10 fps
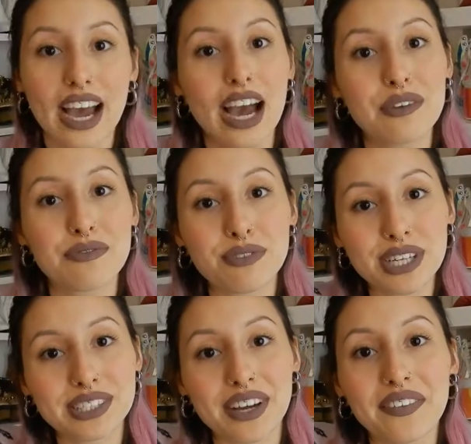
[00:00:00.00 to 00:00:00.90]
have
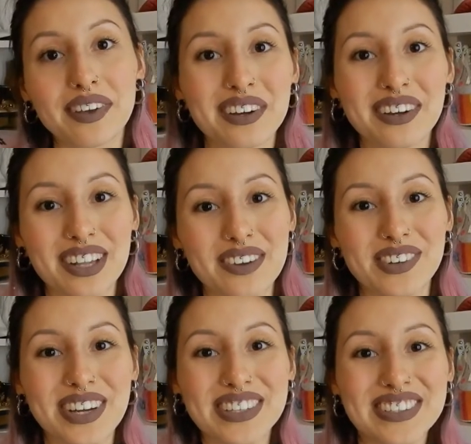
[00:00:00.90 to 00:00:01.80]
redone the
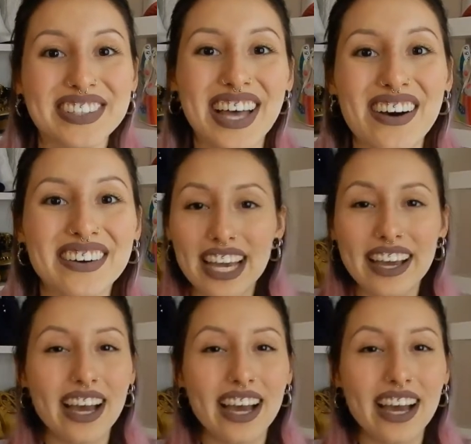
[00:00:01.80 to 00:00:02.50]
collaboration now.